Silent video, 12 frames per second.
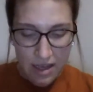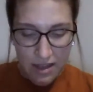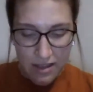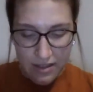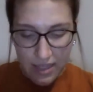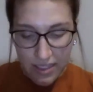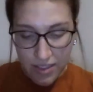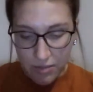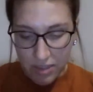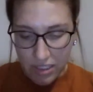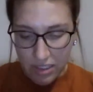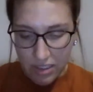The signs are
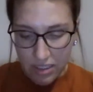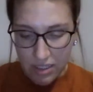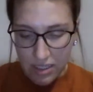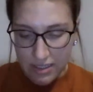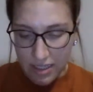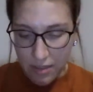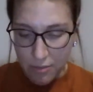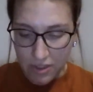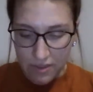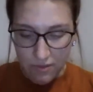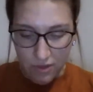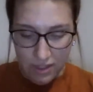really good, said a
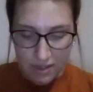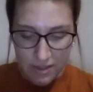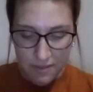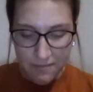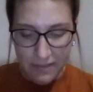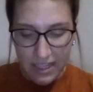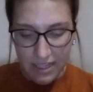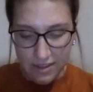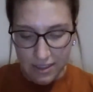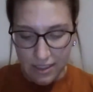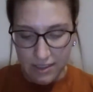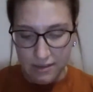boy's voice. Thanks,
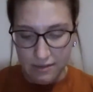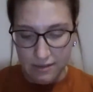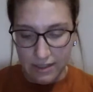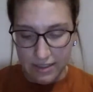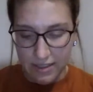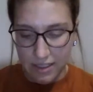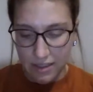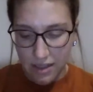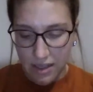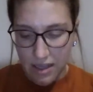answered Lexi.